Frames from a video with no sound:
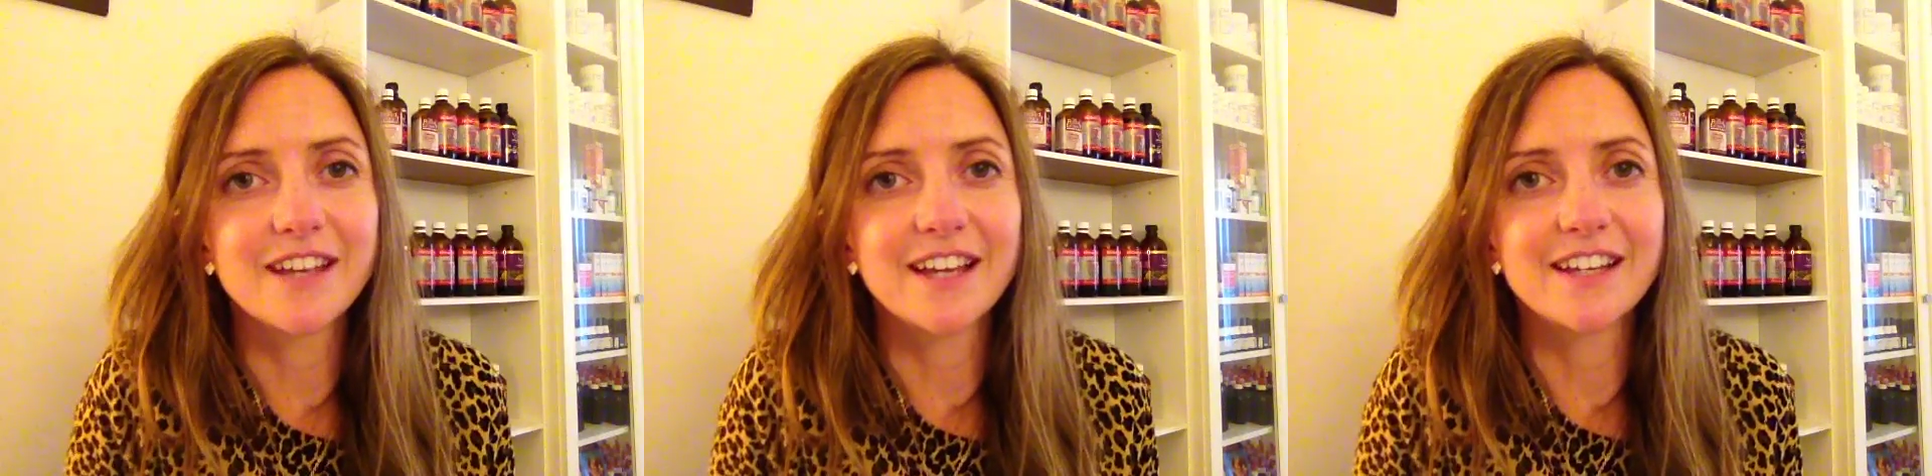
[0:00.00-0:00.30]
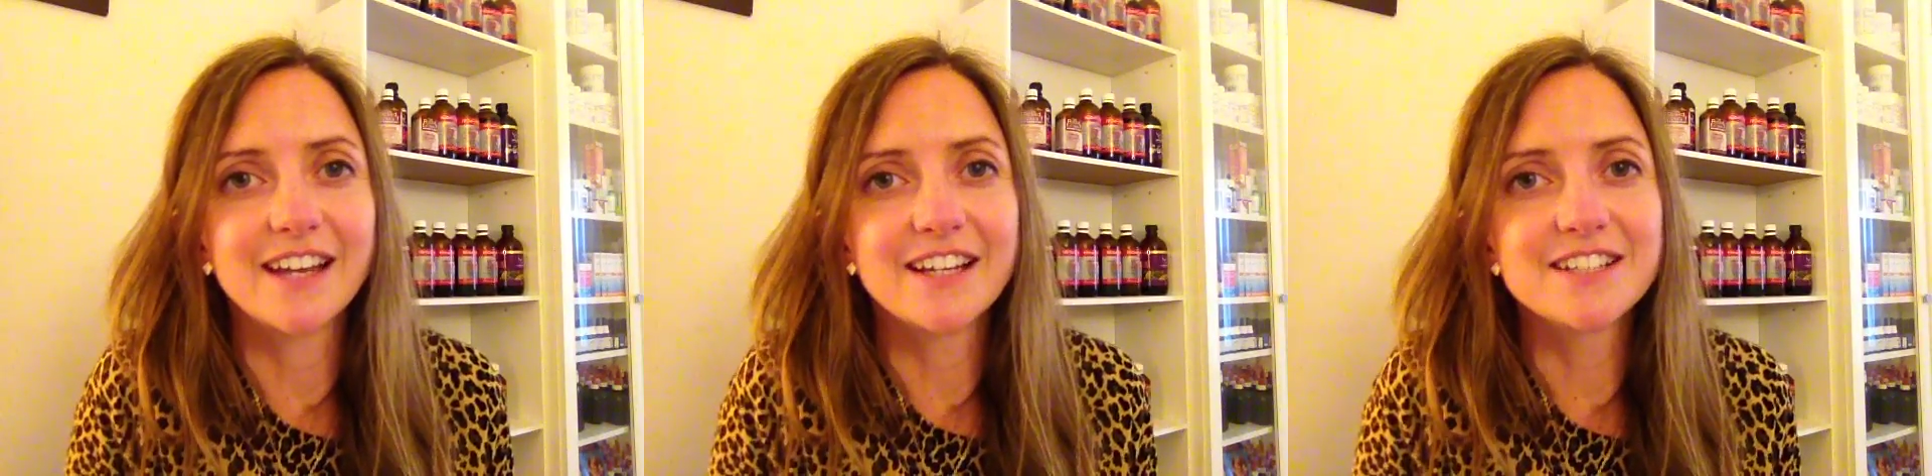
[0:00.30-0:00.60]

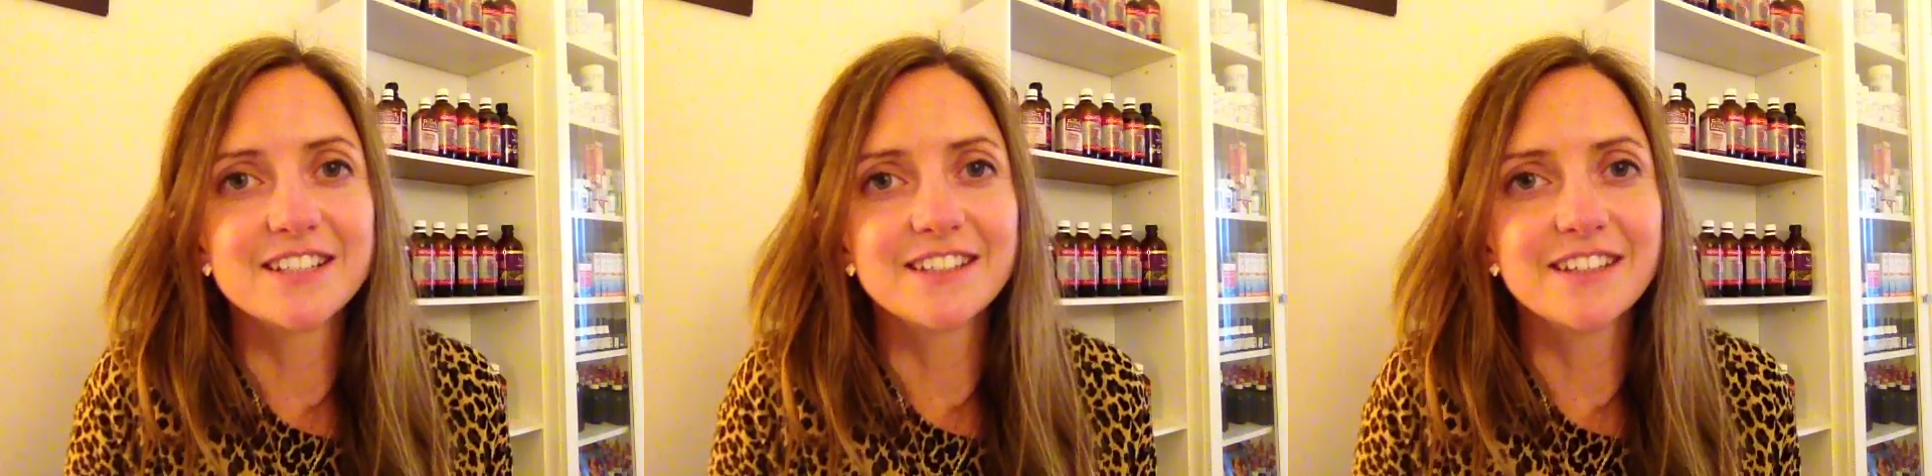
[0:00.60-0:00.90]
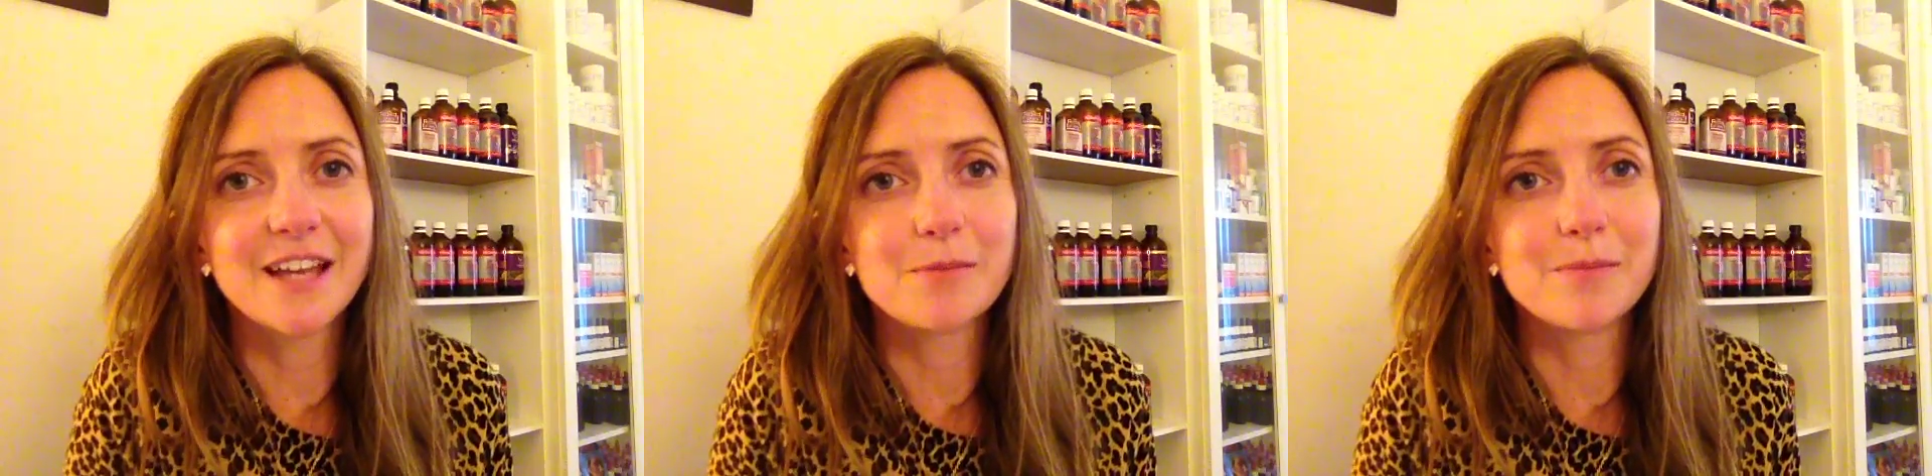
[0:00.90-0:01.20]

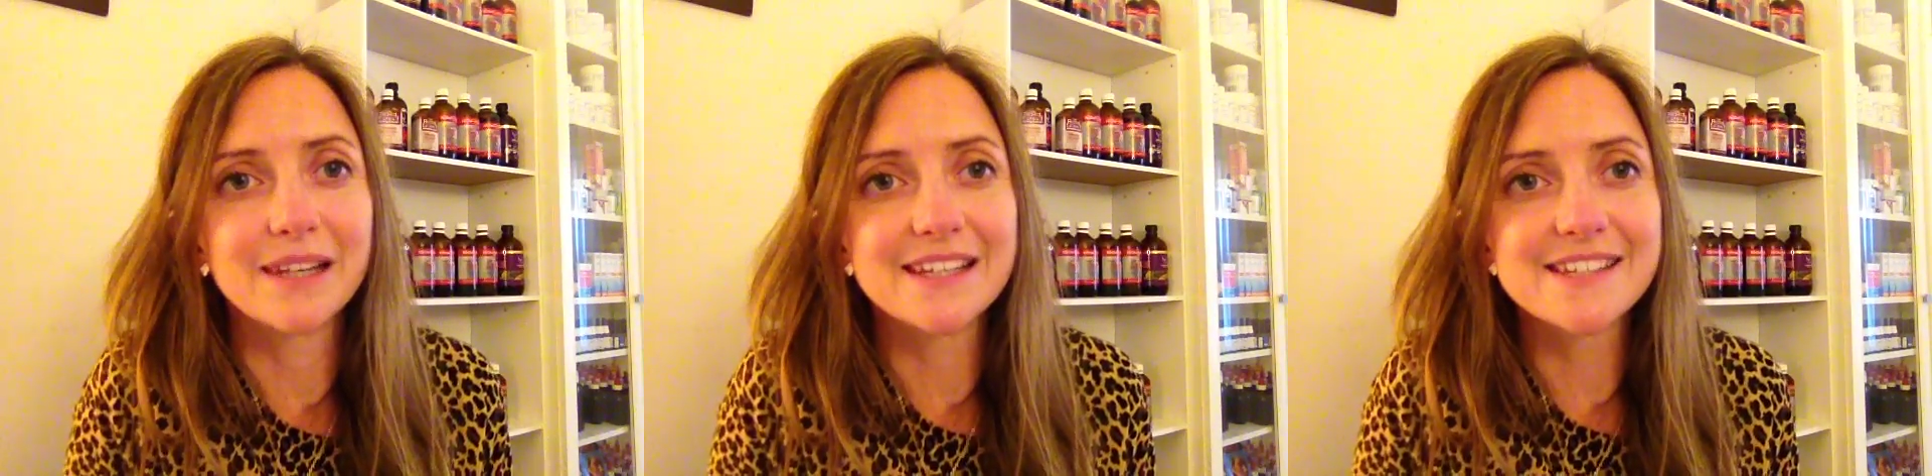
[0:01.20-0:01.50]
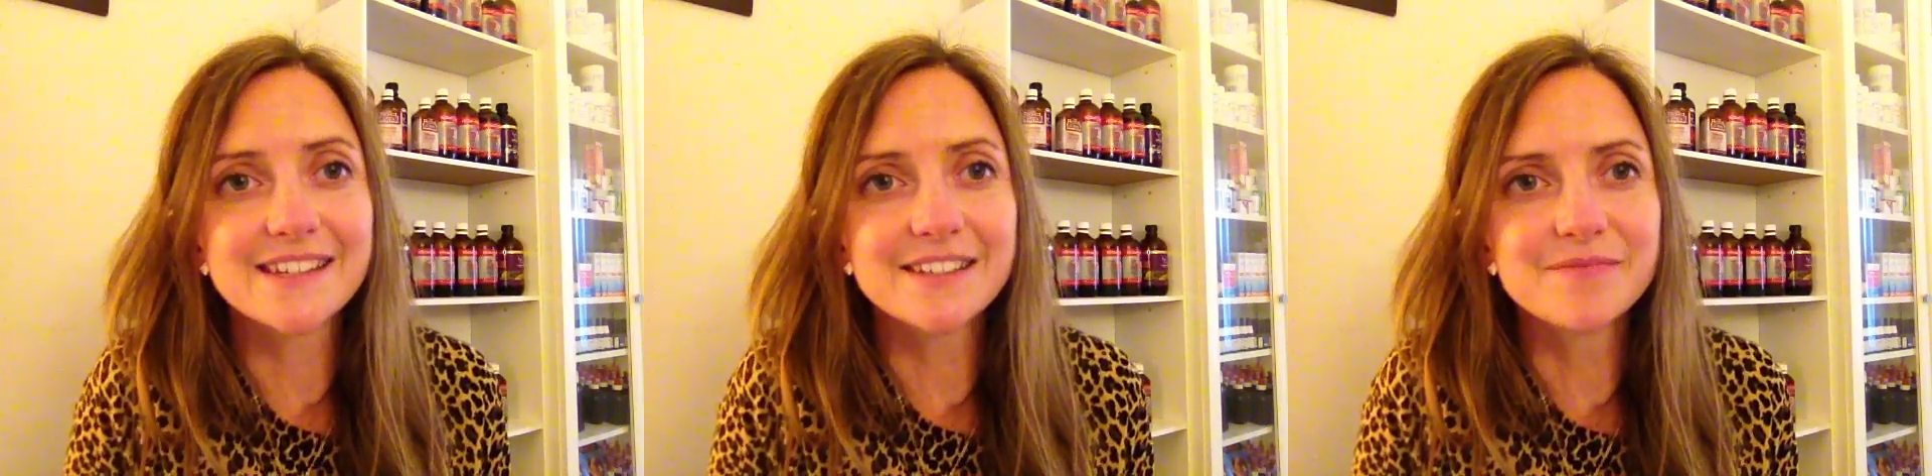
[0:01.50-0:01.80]
echinacea, and
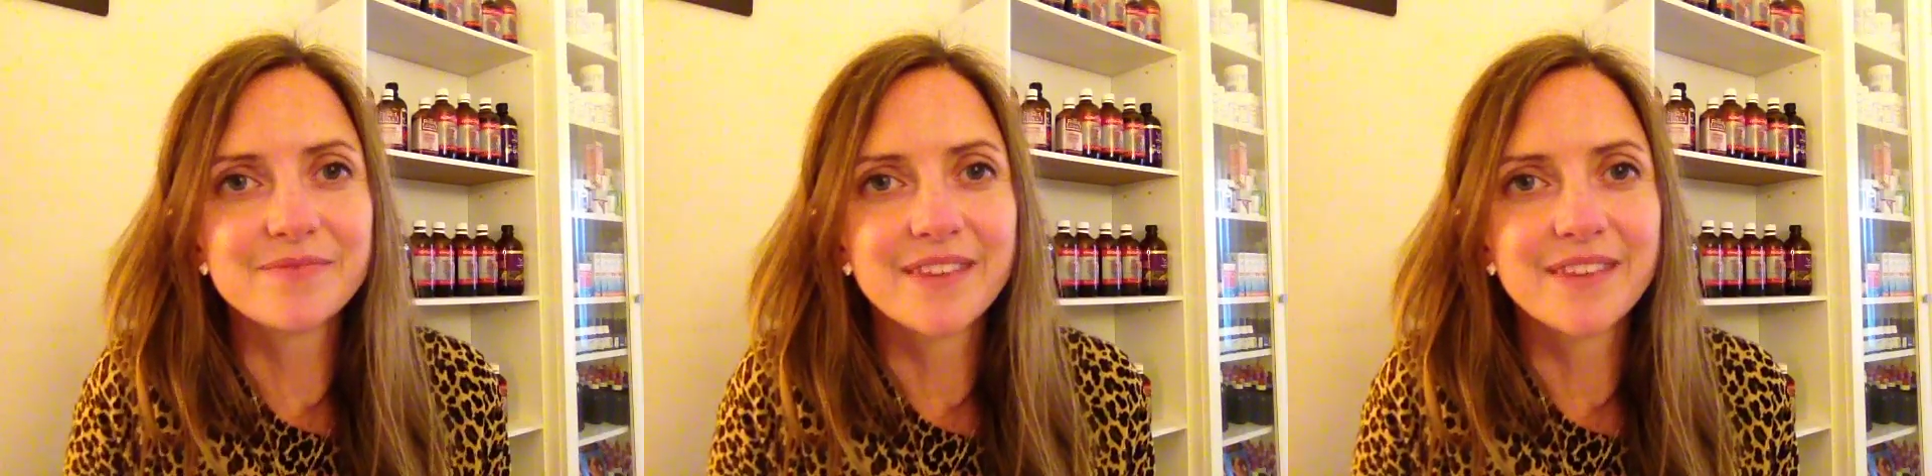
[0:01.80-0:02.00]
melissa.